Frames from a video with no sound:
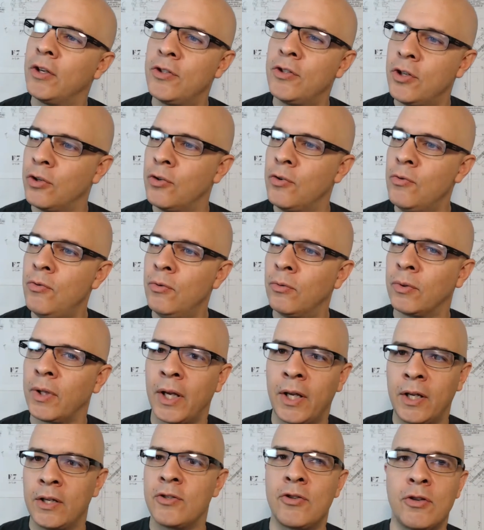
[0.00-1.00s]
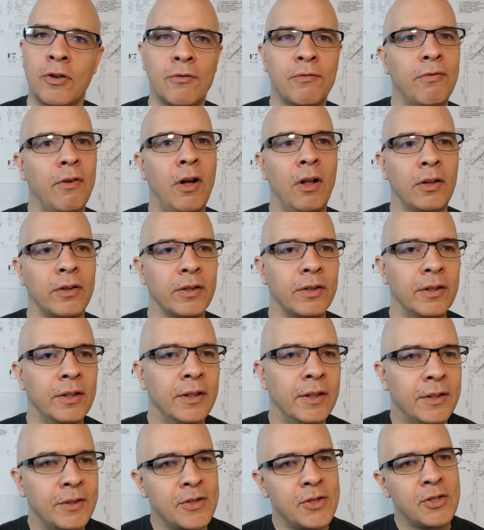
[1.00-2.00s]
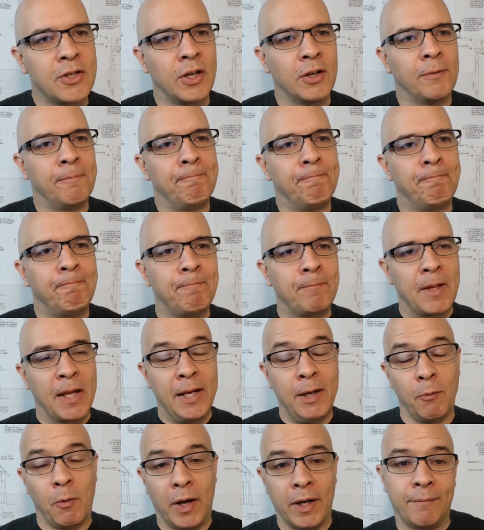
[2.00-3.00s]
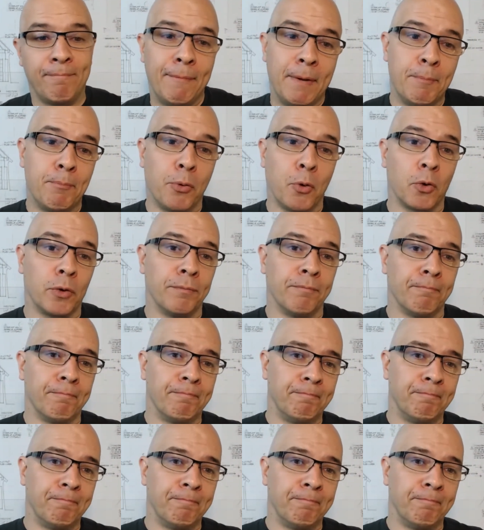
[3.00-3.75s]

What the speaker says: at you like it's your fault. Right. So anyway, important.